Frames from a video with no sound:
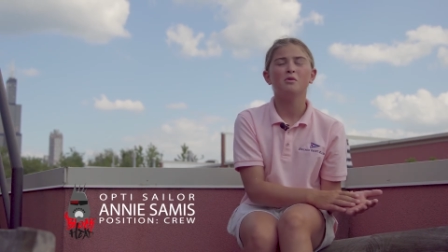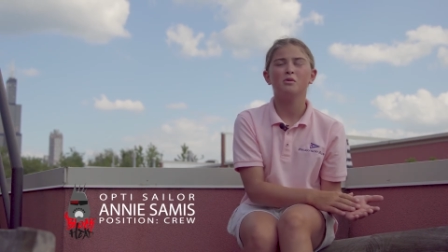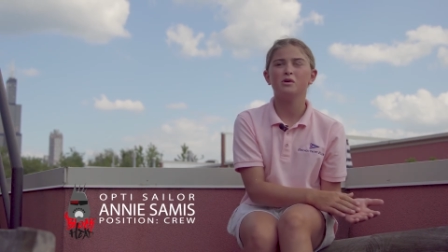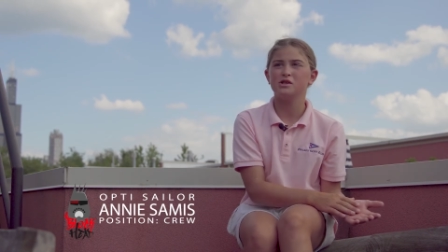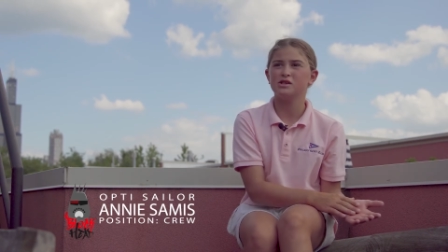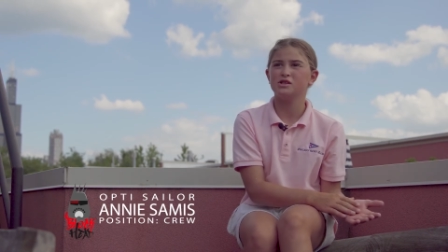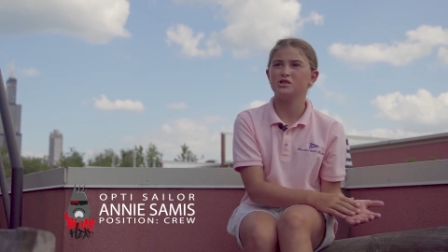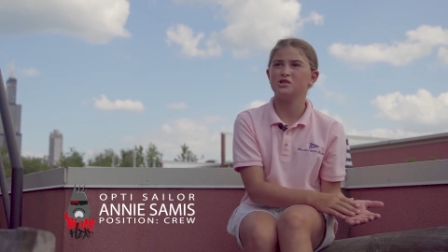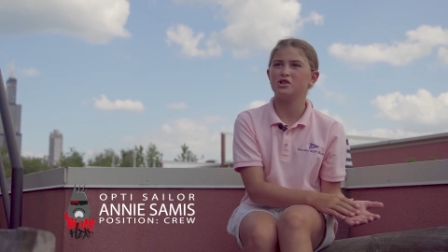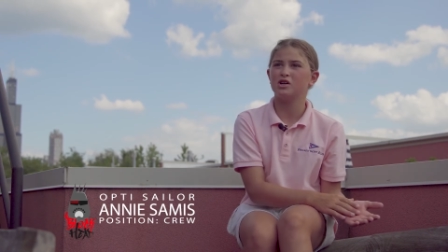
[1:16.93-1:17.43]

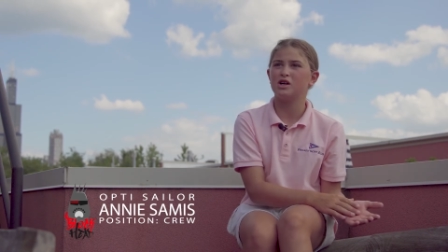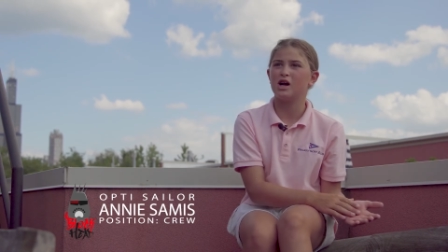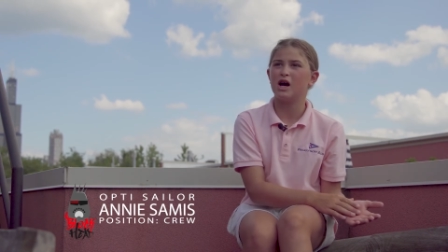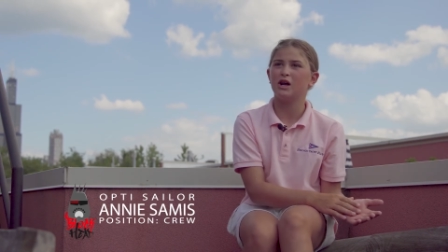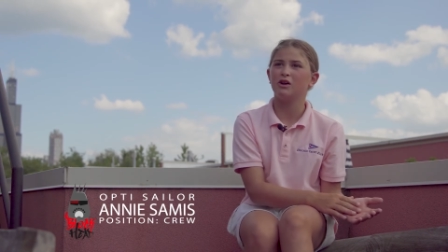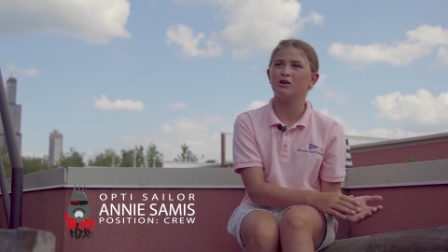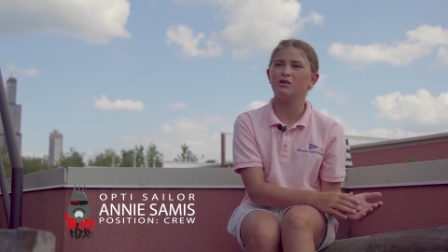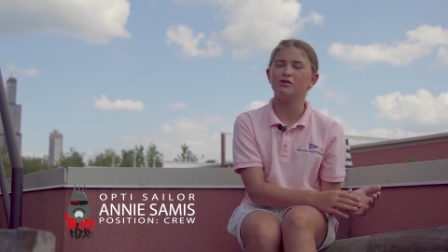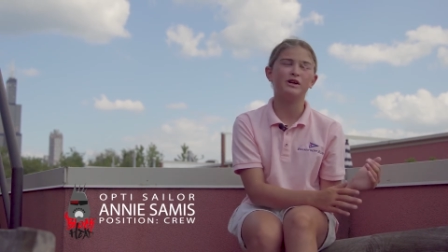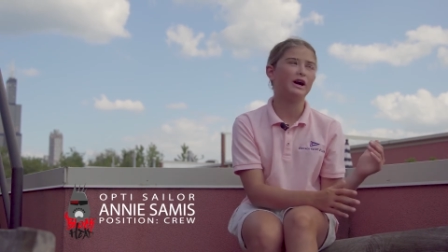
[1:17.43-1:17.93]
was in
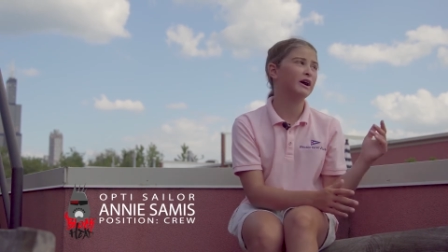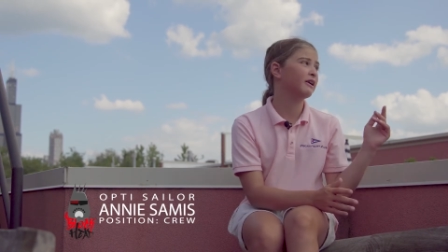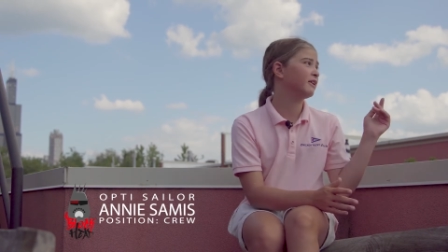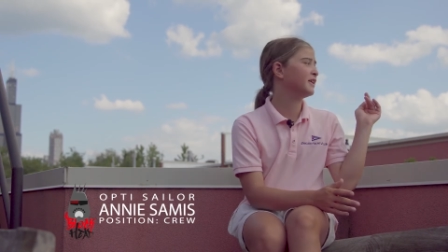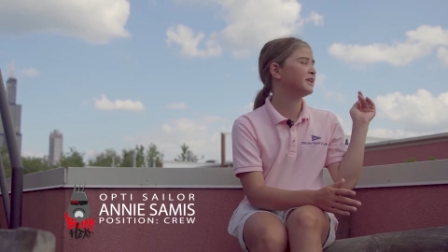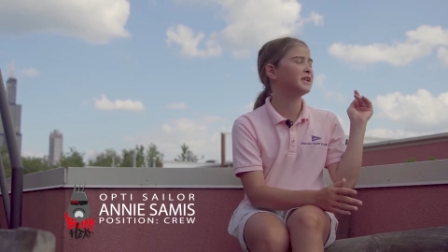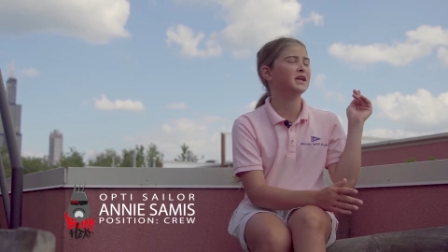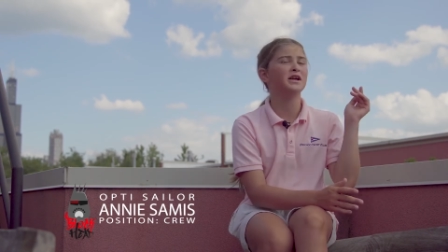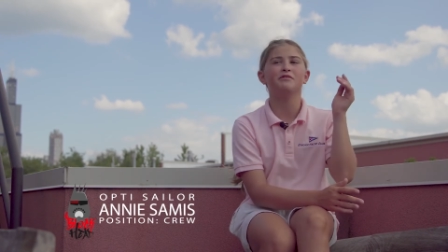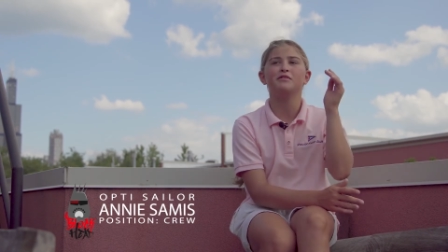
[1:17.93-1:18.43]
Chicago down
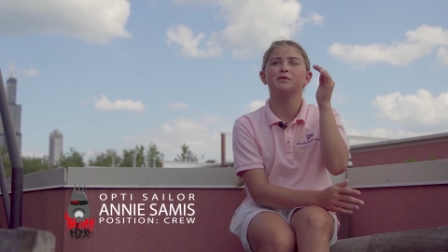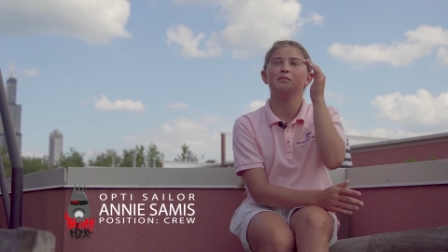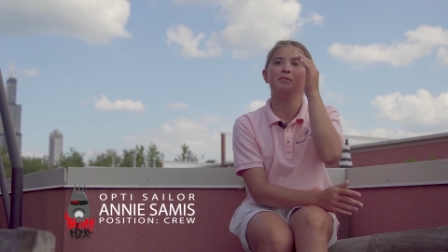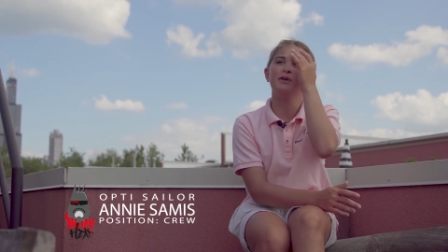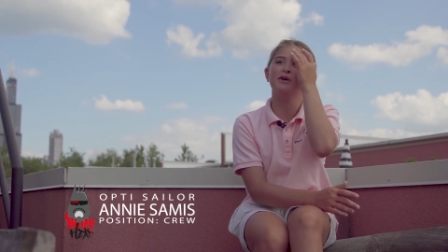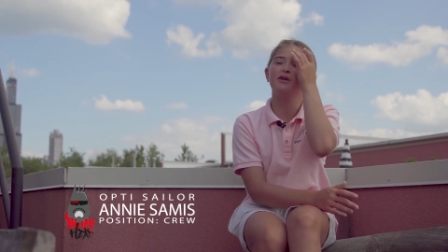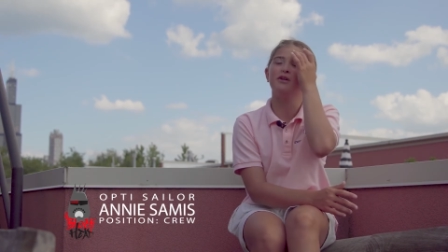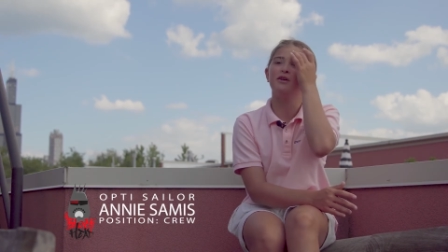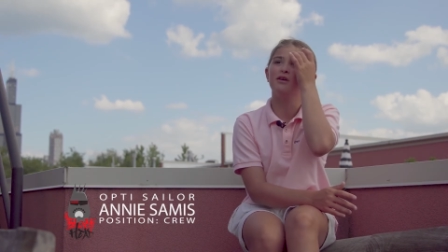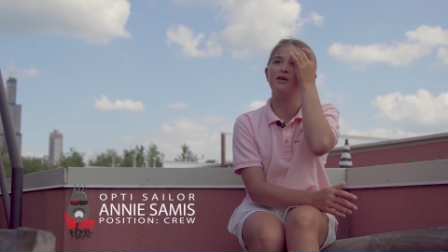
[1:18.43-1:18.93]
at Navy
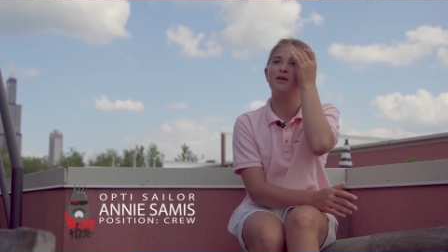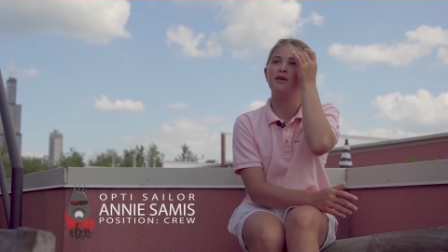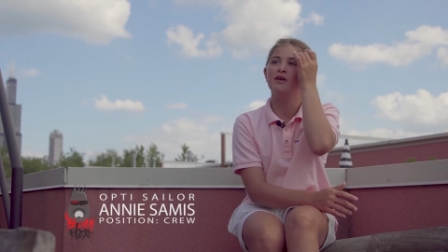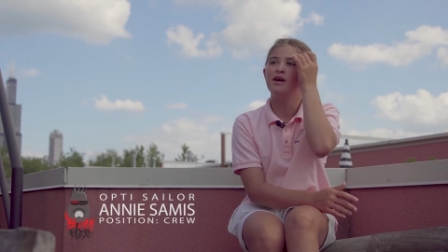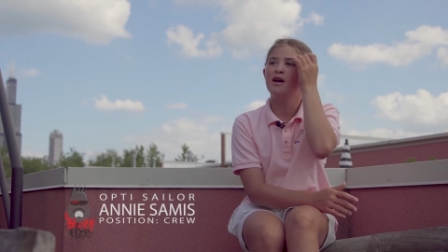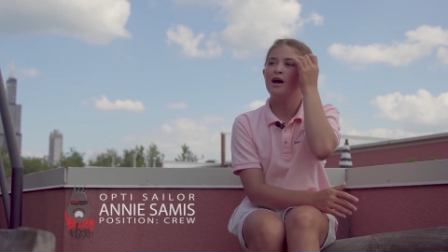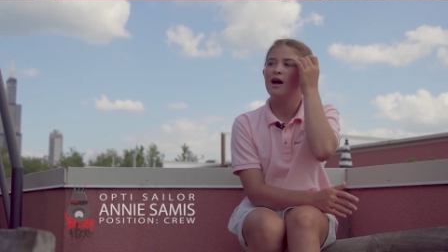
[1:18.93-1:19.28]
Pier.